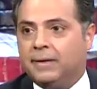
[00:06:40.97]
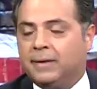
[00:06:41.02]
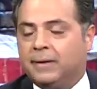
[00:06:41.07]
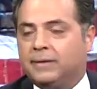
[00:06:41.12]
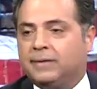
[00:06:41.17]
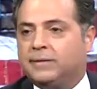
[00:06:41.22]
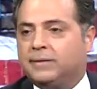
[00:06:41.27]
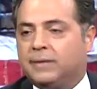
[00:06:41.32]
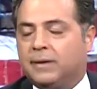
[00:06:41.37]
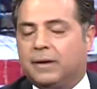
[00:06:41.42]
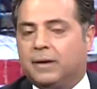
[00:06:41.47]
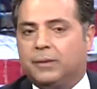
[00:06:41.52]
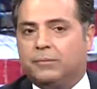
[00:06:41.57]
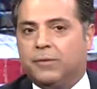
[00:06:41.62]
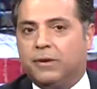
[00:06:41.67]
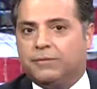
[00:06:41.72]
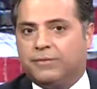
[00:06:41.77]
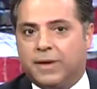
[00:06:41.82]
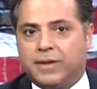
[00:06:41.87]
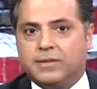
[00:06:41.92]
It's
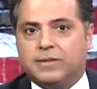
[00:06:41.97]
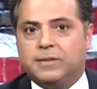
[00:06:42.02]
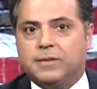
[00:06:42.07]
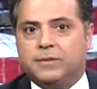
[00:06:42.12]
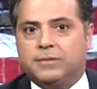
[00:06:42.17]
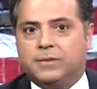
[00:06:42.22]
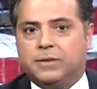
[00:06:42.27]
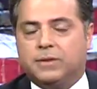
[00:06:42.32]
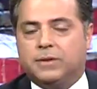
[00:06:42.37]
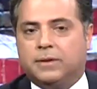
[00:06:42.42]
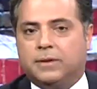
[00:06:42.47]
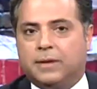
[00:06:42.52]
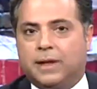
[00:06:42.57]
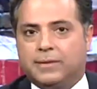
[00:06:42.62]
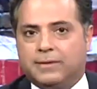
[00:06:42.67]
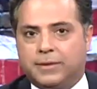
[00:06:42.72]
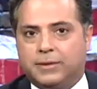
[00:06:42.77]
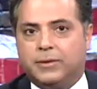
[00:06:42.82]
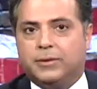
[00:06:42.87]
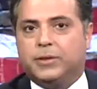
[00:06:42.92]
offensive to the
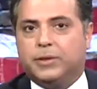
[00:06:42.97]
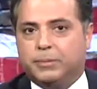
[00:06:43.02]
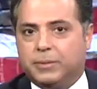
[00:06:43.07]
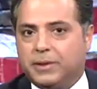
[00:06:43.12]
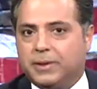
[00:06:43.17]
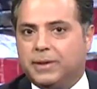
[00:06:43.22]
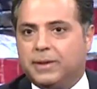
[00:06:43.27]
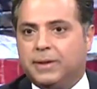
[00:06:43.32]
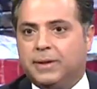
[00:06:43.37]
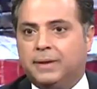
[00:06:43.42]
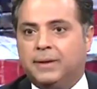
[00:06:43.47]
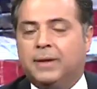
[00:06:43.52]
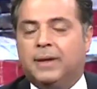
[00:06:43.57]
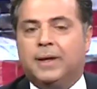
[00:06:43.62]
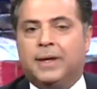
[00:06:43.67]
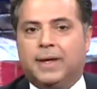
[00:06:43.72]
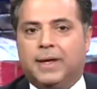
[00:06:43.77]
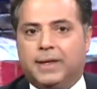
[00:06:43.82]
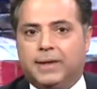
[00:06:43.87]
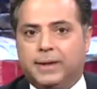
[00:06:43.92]
Latino community.
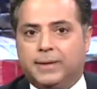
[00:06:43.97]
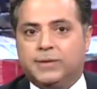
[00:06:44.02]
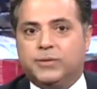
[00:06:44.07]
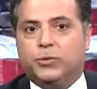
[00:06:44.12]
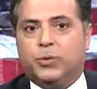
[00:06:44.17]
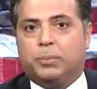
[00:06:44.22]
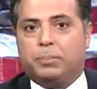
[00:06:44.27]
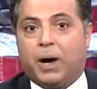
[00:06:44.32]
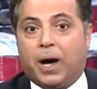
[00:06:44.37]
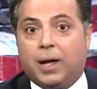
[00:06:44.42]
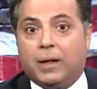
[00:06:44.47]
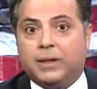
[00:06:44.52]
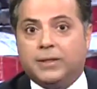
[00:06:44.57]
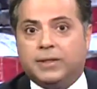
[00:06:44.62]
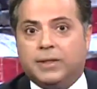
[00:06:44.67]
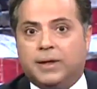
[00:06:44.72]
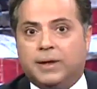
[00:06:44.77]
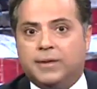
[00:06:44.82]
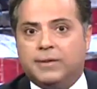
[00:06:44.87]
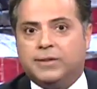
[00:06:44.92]
He needs to
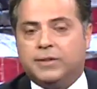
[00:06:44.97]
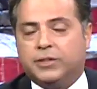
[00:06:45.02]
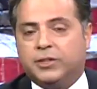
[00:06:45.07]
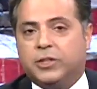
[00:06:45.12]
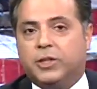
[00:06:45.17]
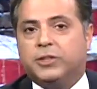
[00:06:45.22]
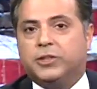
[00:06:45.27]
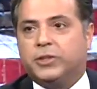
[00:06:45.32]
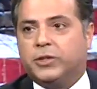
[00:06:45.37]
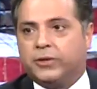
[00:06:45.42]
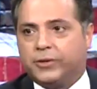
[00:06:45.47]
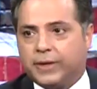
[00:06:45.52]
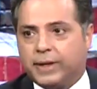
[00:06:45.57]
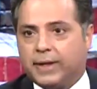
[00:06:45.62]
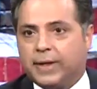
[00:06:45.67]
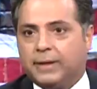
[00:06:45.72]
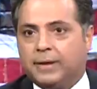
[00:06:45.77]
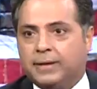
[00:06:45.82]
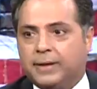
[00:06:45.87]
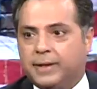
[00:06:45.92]
apologize to Judge
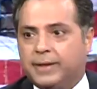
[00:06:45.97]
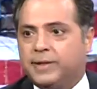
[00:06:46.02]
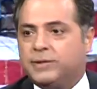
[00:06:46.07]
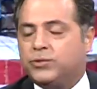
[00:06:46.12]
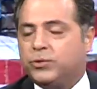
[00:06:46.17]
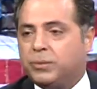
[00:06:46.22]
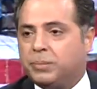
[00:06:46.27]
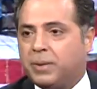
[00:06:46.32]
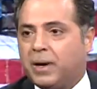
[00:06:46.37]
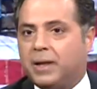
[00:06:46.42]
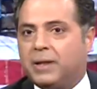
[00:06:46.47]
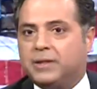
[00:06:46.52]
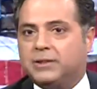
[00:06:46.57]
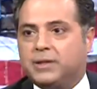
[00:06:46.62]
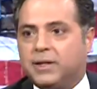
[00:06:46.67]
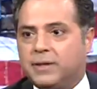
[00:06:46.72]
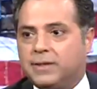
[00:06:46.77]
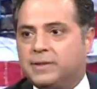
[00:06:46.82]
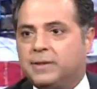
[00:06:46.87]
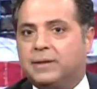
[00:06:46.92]
Curiel. He needs to
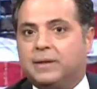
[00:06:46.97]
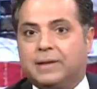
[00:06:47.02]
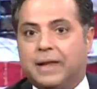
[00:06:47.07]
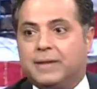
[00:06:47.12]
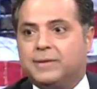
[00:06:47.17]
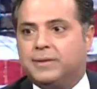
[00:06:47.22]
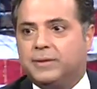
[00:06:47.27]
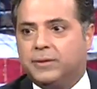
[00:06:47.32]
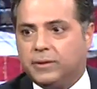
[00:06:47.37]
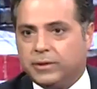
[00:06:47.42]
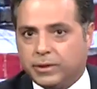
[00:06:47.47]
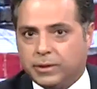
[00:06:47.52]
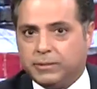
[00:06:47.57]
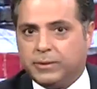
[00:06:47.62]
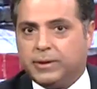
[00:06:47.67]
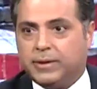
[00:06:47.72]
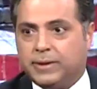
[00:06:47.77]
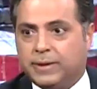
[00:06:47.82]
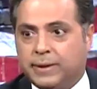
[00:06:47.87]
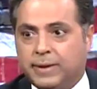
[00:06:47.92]
apologize to the Latino
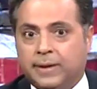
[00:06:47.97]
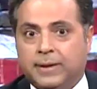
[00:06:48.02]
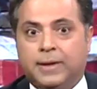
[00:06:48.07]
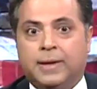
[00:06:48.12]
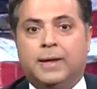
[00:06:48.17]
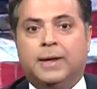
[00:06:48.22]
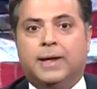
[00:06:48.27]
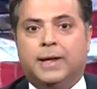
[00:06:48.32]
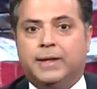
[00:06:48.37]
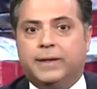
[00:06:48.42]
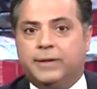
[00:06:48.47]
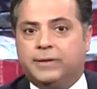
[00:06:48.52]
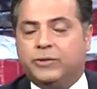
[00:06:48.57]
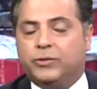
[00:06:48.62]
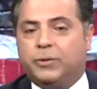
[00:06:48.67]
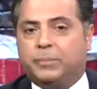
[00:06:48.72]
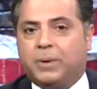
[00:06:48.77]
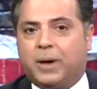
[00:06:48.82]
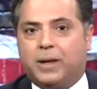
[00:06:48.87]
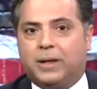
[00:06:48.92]
community. He needs to
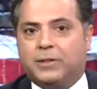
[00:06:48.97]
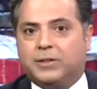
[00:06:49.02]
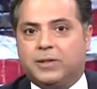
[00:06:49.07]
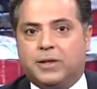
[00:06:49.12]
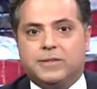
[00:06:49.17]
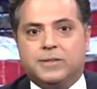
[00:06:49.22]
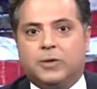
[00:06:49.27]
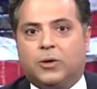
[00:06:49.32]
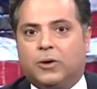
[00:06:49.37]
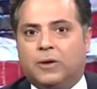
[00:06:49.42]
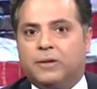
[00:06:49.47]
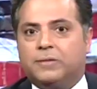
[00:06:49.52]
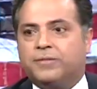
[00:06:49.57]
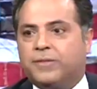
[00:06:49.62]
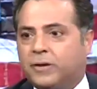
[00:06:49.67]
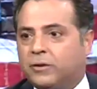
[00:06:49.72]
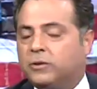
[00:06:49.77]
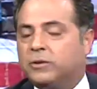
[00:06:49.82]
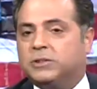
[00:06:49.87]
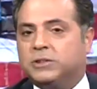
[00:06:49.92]
apologize to all the
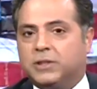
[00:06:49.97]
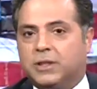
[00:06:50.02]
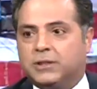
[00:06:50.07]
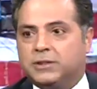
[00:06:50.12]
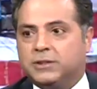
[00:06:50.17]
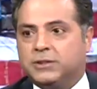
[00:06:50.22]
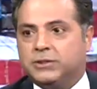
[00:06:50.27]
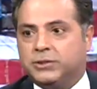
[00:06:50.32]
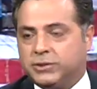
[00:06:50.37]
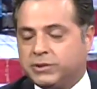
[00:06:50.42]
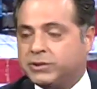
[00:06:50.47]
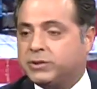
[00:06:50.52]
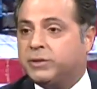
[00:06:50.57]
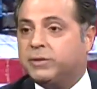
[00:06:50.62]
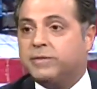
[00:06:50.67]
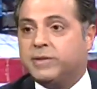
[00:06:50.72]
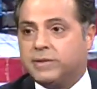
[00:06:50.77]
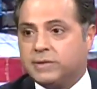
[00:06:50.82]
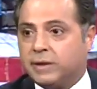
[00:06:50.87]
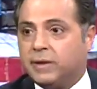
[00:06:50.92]
federal judges who
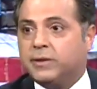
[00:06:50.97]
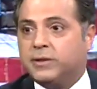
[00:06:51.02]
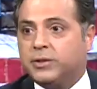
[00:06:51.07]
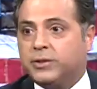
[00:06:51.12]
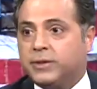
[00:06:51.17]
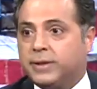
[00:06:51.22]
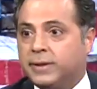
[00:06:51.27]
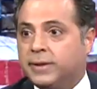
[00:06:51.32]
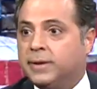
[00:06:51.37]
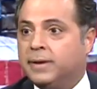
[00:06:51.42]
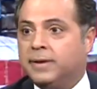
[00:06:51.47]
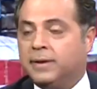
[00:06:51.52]
serve this country.